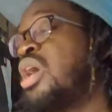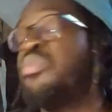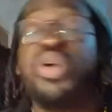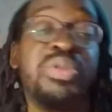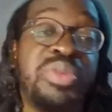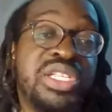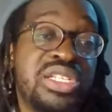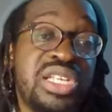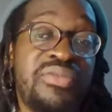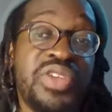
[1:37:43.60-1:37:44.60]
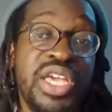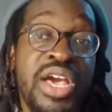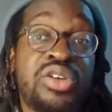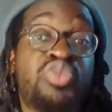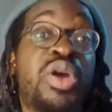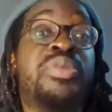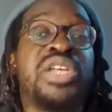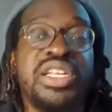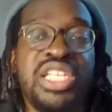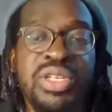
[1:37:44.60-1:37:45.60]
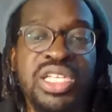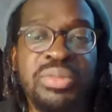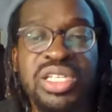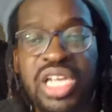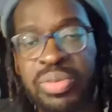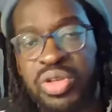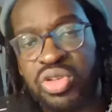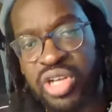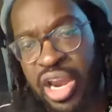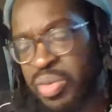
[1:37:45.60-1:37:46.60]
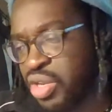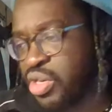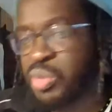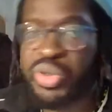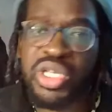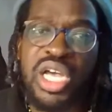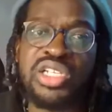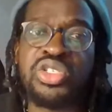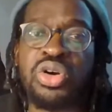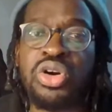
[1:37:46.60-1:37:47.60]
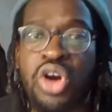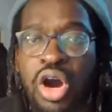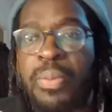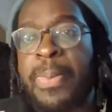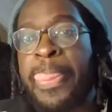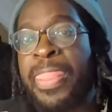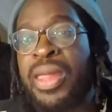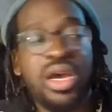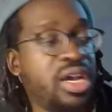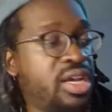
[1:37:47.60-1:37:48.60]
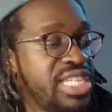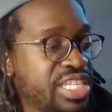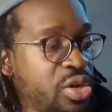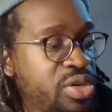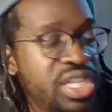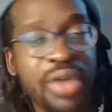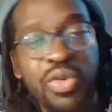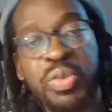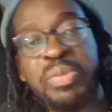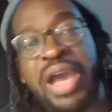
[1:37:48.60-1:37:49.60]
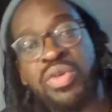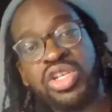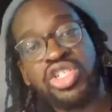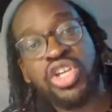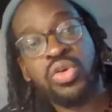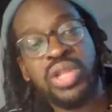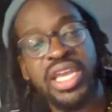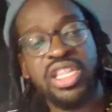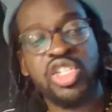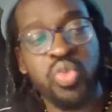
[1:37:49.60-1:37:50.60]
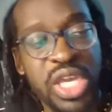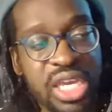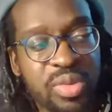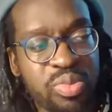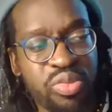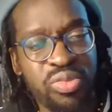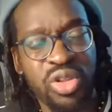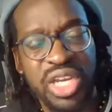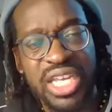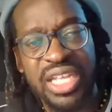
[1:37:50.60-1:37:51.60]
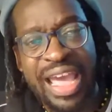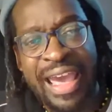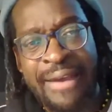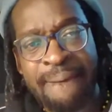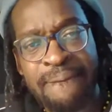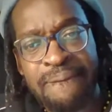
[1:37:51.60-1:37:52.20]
I'm probably missing something else. Website www.caribbeancricketpodcast.com. Santoki and I will be back with a show later this week looking at